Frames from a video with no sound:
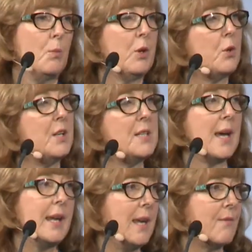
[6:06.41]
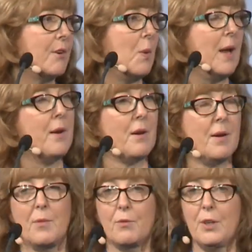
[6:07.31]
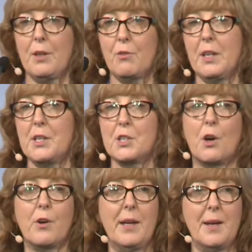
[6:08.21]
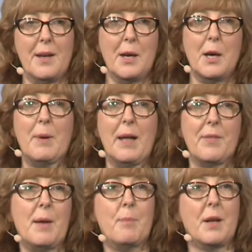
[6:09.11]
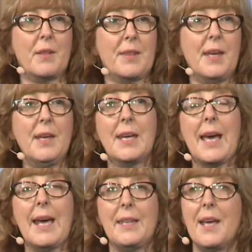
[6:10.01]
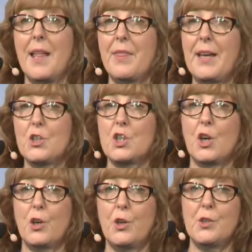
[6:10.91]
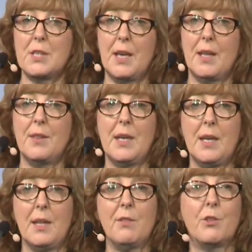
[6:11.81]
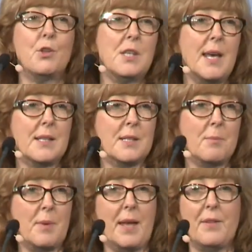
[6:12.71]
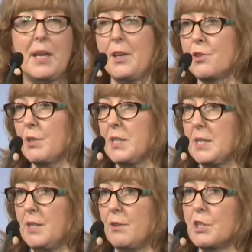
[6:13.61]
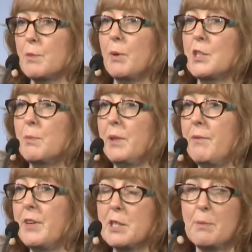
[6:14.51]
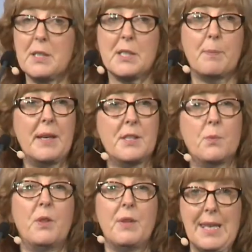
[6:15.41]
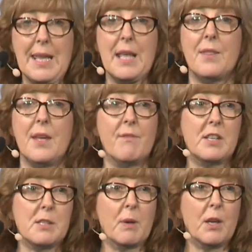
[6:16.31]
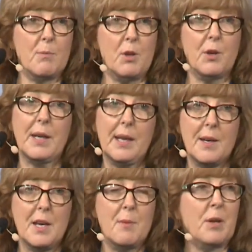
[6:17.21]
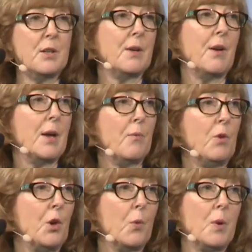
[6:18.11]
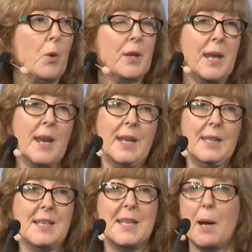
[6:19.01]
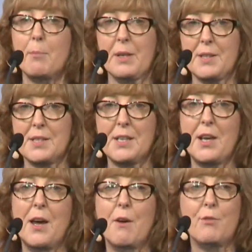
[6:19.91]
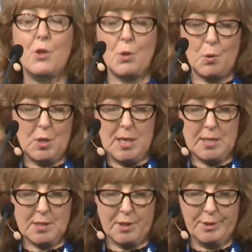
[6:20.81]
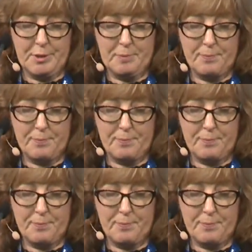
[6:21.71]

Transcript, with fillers: We couldn't take everyone, and I'm really, really sorry about that, but I think, again, that shows the enthusiasm and the interest in the responsible investment space within the investment community, because you know, we weren't getting these numbers a few years ago.